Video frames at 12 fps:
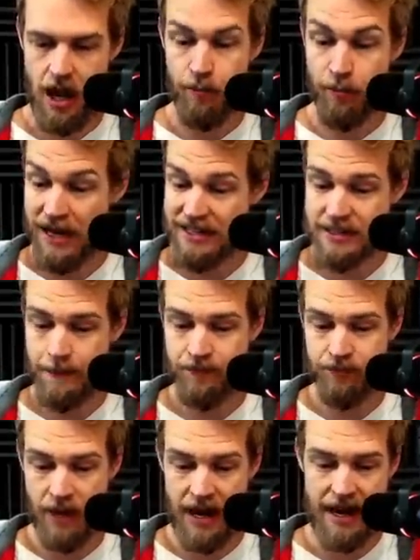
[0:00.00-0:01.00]
But
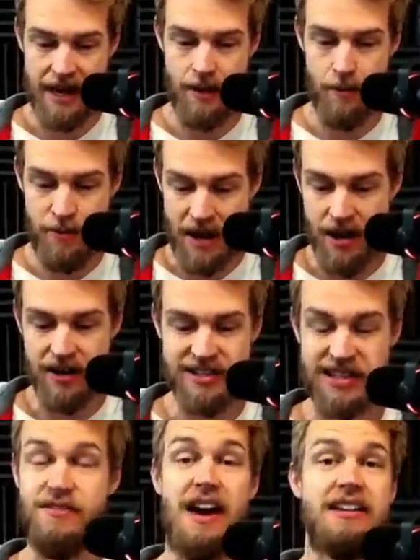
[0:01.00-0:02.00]
my barracks
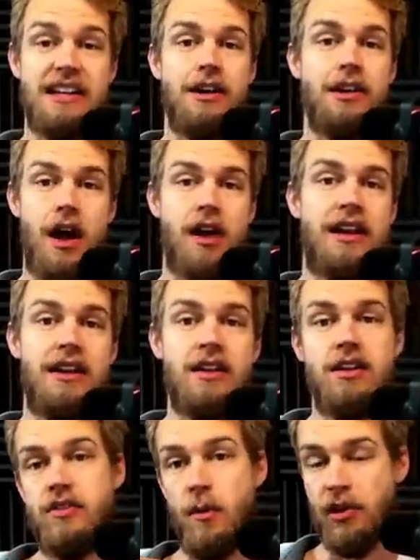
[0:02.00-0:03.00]
is finally
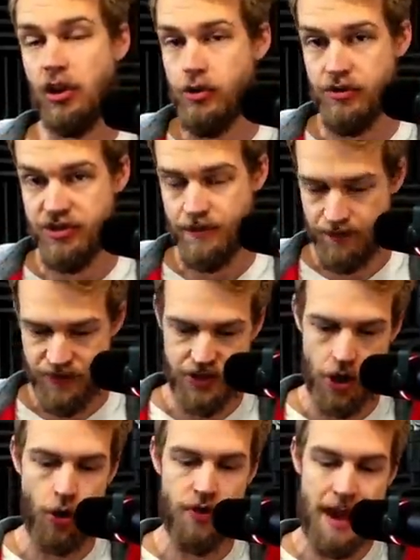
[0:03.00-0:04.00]
unlocking the balloons.
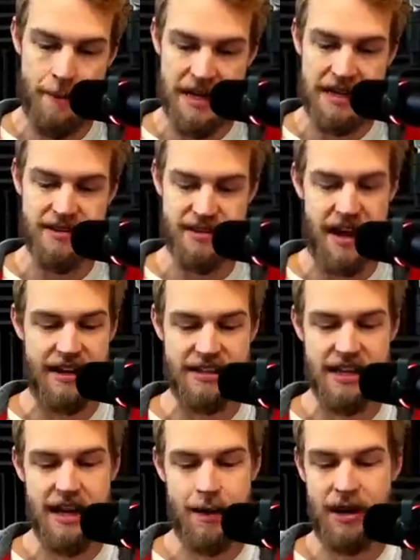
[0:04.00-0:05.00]
So that means that
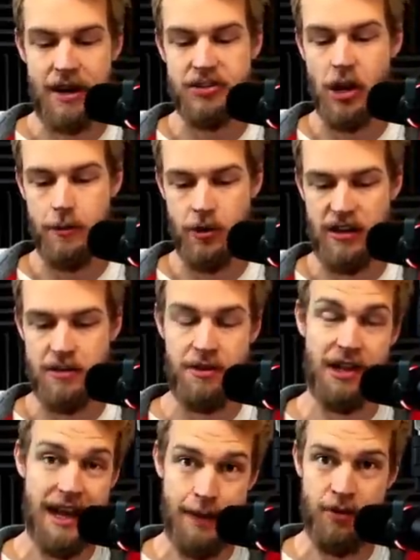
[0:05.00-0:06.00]
I'm going to have to upgrade them in
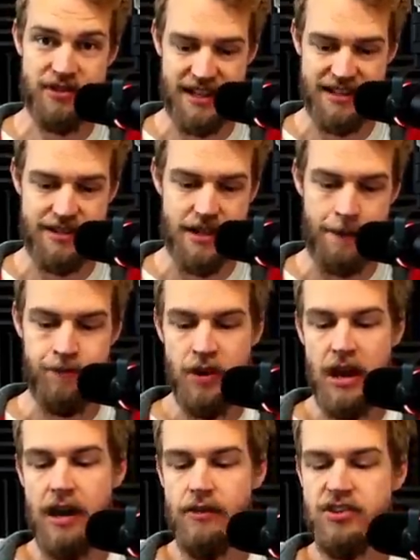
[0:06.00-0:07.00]
the lab once that's done.
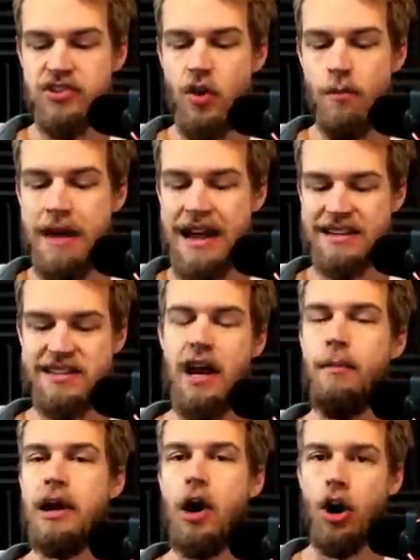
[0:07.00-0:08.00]
I've also maxed out
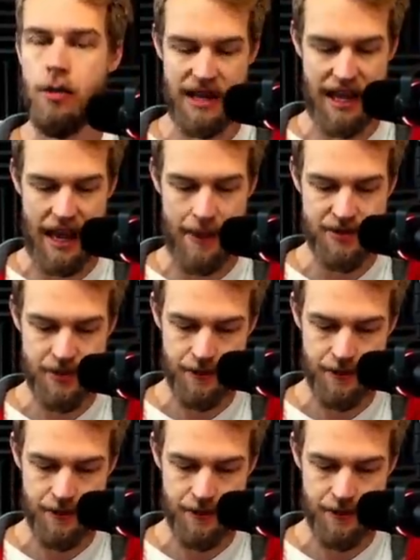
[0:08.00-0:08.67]
my army camps.